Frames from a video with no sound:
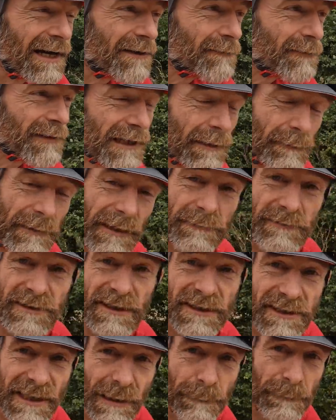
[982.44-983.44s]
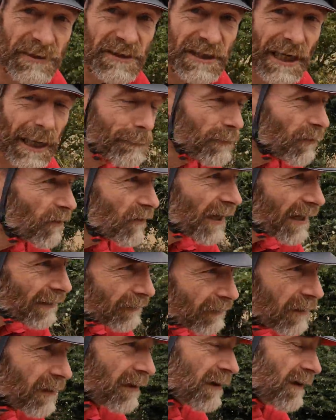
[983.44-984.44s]
And we're coming up to the Slipper Chapel
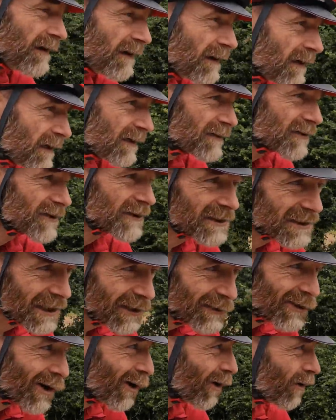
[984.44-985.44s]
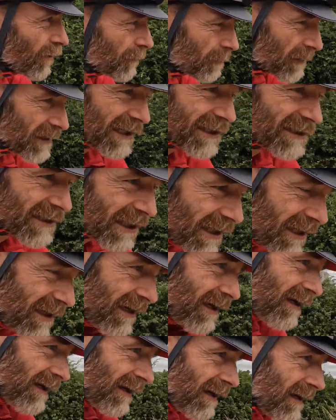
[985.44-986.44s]
now, which is so called because
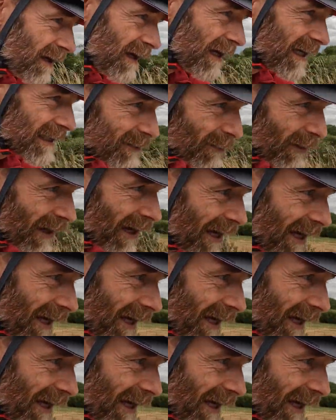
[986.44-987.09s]
it's